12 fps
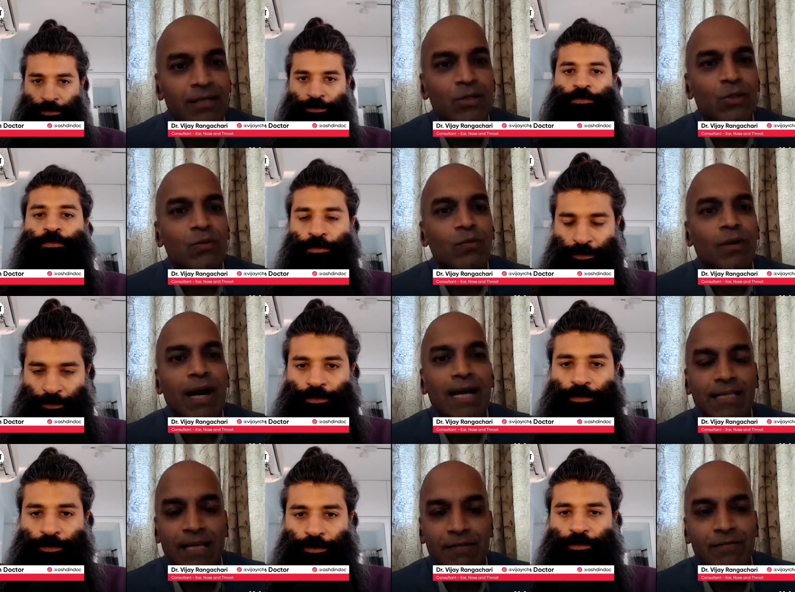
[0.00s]
Speaker 1: so
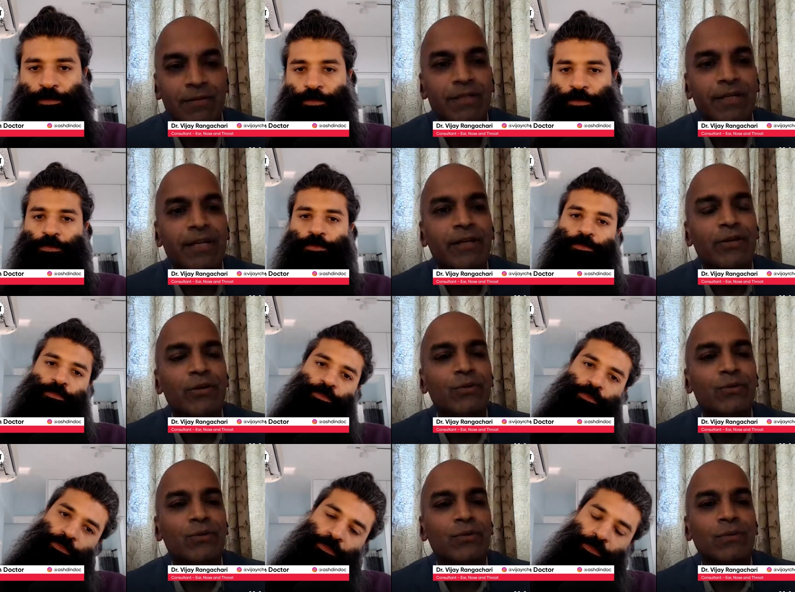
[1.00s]
as i have taken you
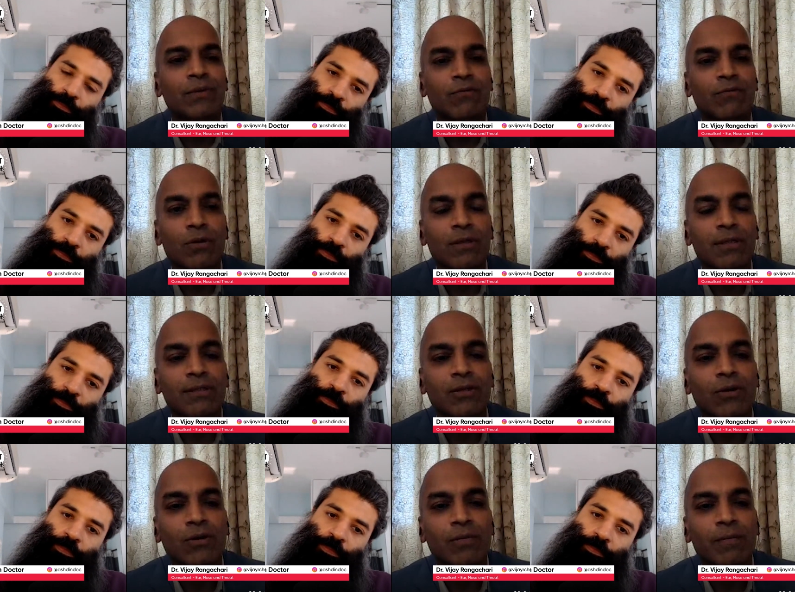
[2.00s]
through what are
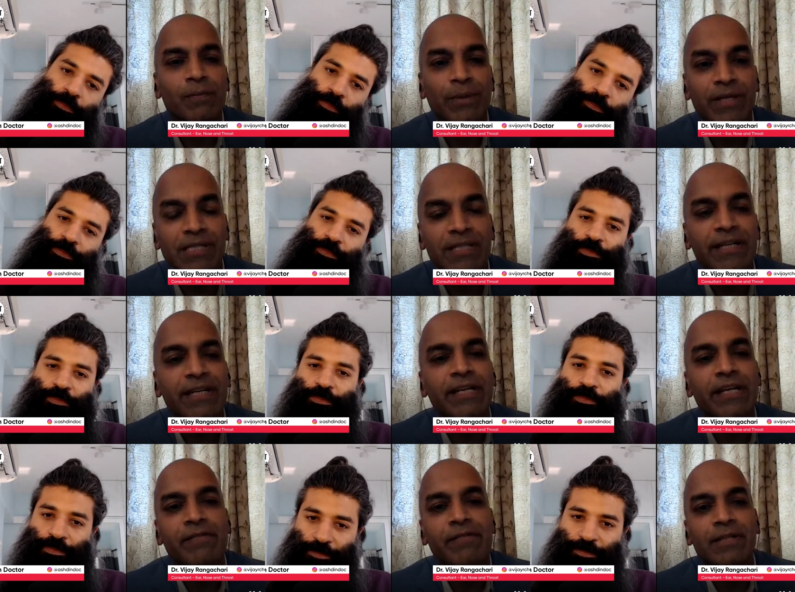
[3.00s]
the
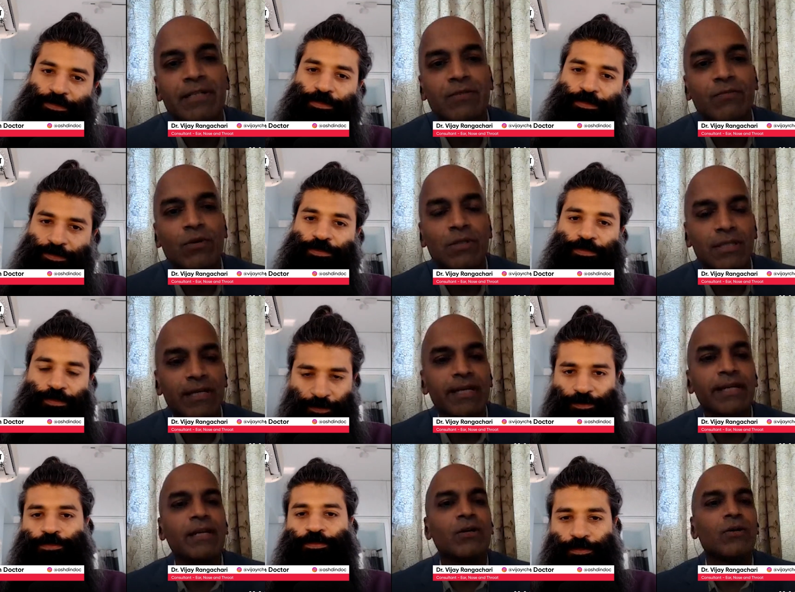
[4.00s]
preceding events? Was there
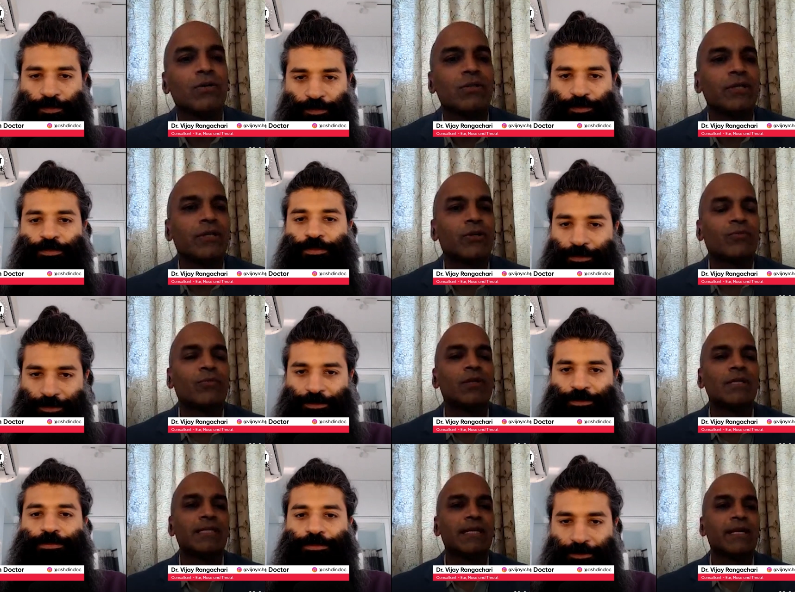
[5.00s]
any acoustic trauma?
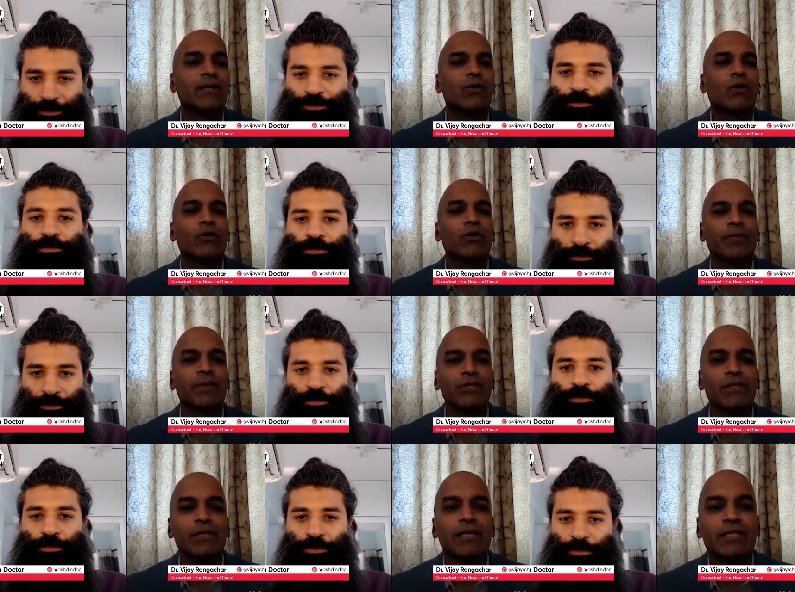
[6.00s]
Is there an
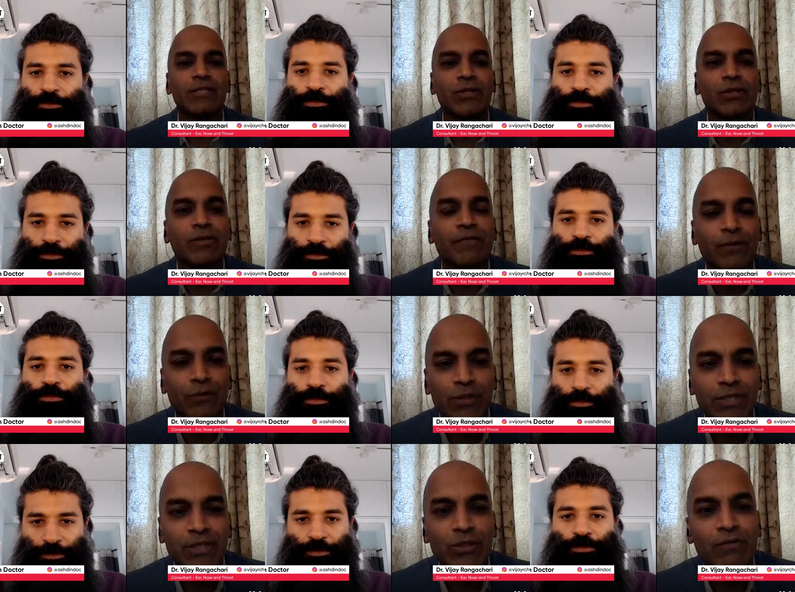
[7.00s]
occupational history of
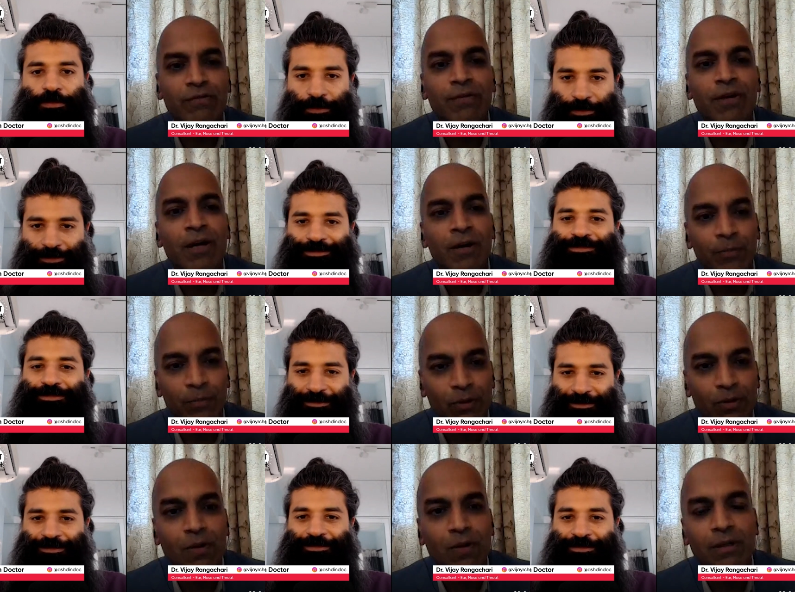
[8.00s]
usage of
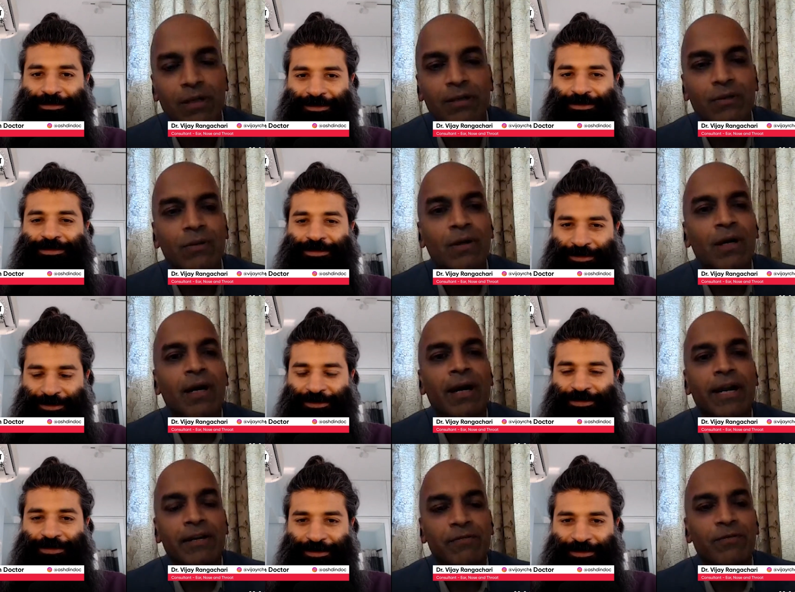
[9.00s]
prolonged you know,
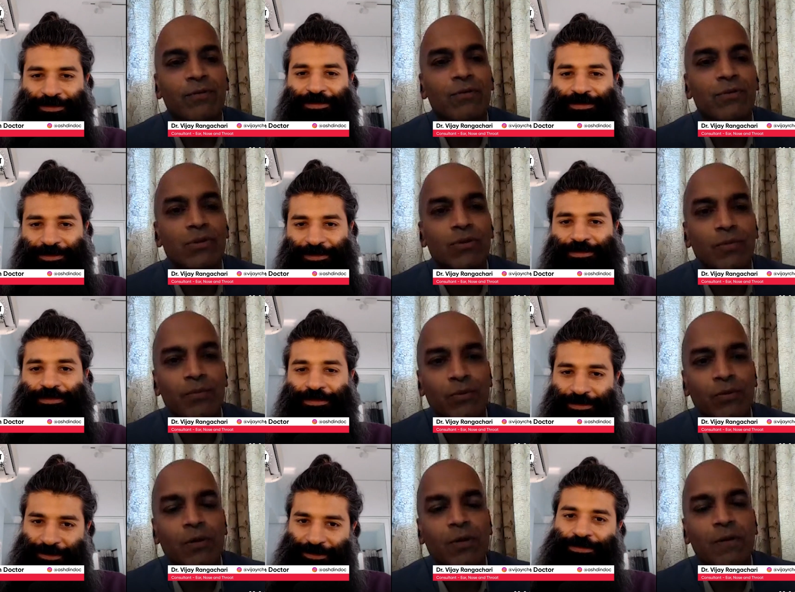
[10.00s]
headphones or
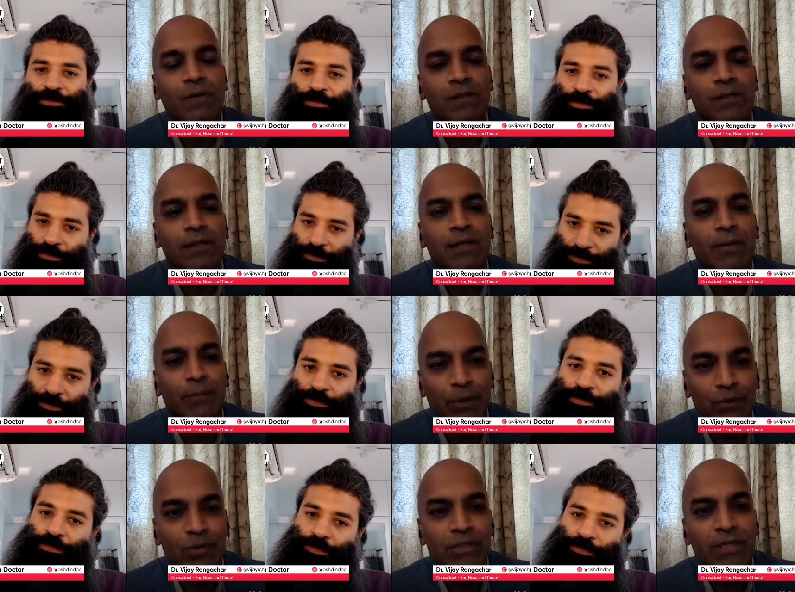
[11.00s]
prolonged uh,
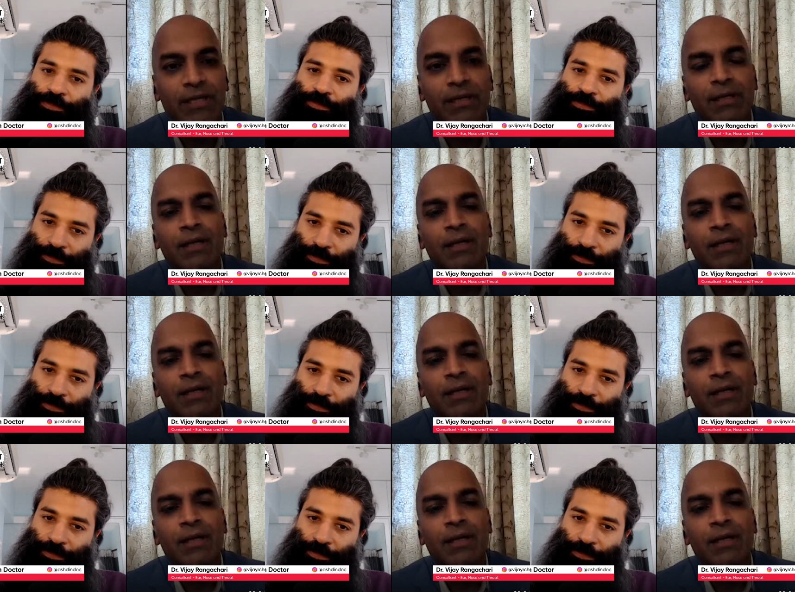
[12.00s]
music